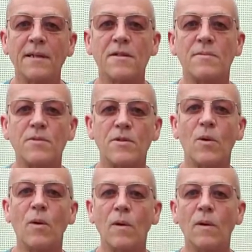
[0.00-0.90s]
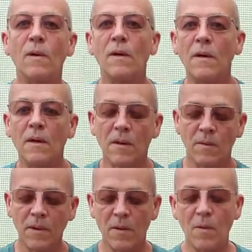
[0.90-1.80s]
some soil.
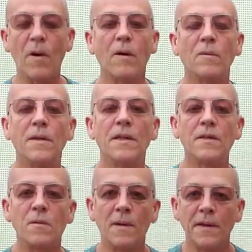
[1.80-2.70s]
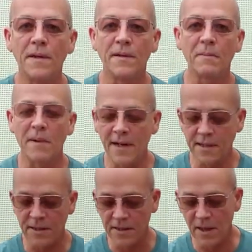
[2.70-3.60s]
We're going to work with this one here in the
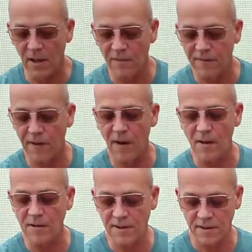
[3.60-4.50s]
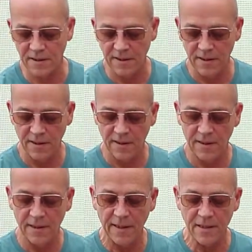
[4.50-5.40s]
mason jar first.
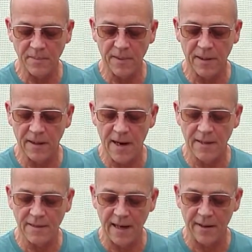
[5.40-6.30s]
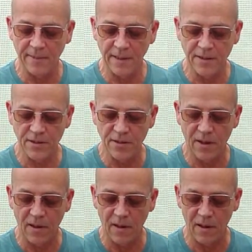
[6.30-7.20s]
It's spent a lot of time in this
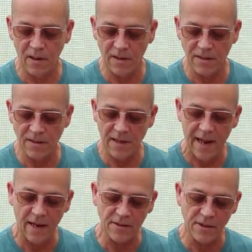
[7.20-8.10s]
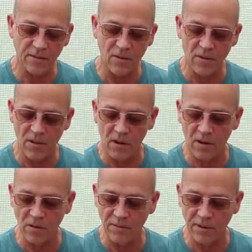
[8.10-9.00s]
jar. There's algae growing all
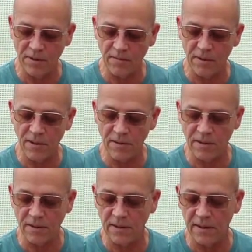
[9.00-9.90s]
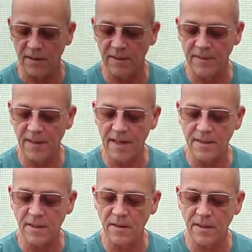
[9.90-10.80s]
over its roots, and I
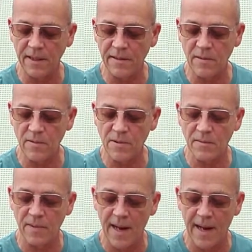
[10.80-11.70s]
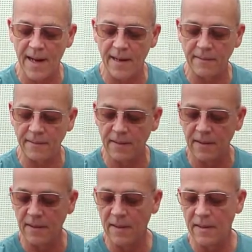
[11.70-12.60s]
still think it's going to survive.
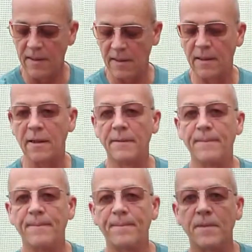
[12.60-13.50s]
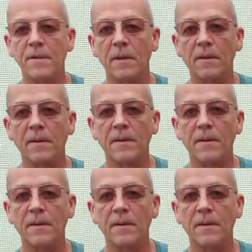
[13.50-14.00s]
So